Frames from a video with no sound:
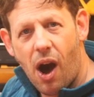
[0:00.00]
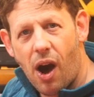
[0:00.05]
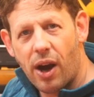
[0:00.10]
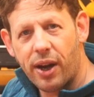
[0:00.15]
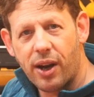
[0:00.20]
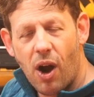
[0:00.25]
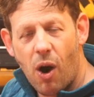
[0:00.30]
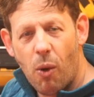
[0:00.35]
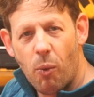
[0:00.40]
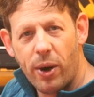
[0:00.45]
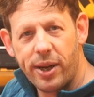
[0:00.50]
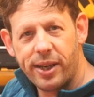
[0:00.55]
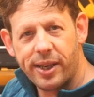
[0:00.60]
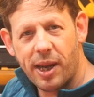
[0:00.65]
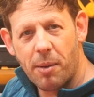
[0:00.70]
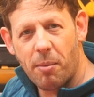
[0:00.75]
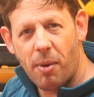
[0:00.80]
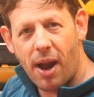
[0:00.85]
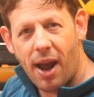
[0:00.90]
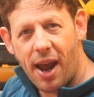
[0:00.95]
I can't wait to
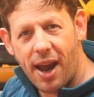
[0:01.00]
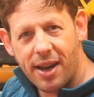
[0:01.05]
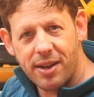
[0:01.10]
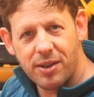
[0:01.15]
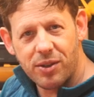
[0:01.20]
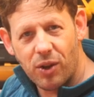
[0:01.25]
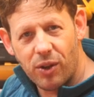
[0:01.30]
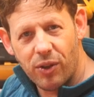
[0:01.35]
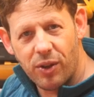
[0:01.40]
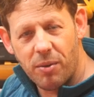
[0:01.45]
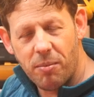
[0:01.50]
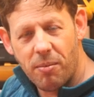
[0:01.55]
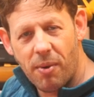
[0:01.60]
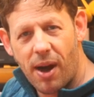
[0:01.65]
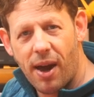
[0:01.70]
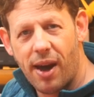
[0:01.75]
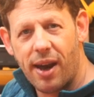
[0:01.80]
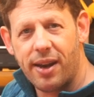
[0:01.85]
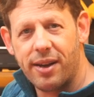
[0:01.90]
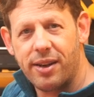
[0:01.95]
get my hands on them,
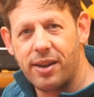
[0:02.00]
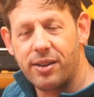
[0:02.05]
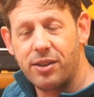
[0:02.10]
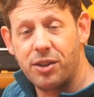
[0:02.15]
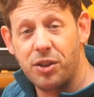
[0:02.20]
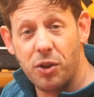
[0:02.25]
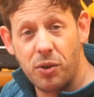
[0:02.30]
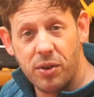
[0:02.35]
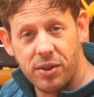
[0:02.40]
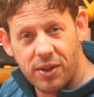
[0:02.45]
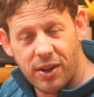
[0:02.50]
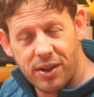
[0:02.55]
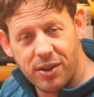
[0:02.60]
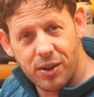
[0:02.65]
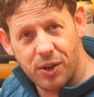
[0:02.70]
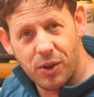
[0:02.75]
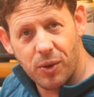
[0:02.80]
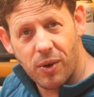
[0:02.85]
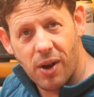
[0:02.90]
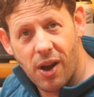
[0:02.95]
and as soon as I
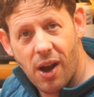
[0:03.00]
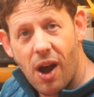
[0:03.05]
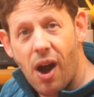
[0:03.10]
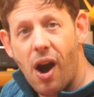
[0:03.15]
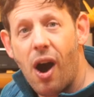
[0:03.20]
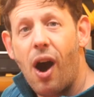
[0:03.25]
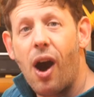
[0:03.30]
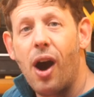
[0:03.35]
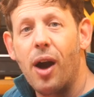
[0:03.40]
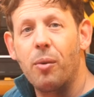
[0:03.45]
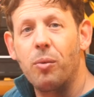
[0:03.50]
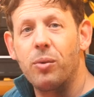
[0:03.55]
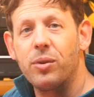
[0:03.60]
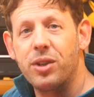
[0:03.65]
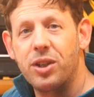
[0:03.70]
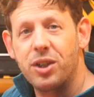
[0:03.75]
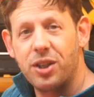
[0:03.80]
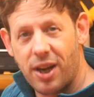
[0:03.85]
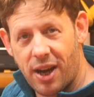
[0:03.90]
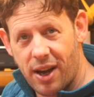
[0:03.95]
do, I will
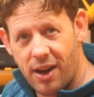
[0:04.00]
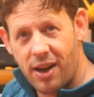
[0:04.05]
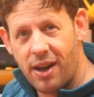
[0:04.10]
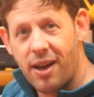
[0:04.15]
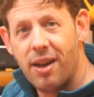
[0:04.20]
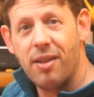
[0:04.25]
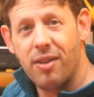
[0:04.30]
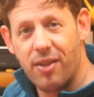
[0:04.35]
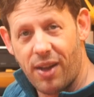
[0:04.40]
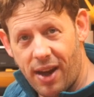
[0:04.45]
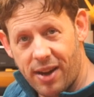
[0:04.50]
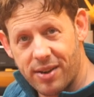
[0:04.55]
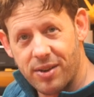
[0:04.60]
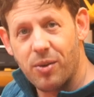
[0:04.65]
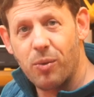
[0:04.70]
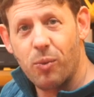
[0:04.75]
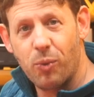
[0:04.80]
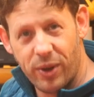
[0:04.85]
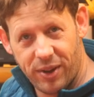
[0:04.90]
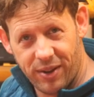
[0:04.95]
share that
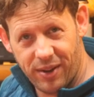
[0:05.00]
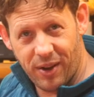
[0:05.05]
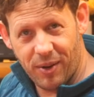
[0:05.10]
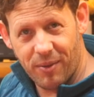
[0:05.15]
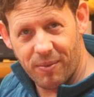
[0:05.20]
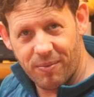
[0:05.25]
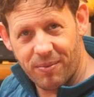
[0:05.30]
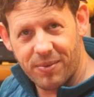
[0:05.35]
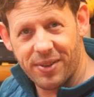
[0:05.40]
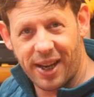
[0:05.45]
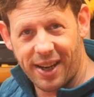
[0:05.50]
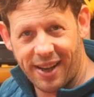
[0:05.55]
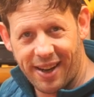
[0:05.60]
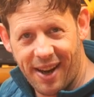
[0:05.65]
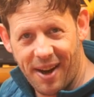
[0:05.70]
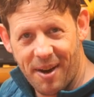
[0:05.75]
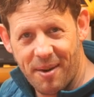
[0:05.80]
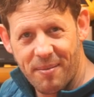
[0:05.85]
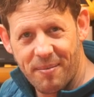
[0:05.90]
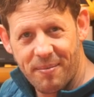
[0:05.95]
with you. Take
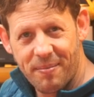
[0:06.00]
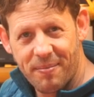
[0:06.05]
care.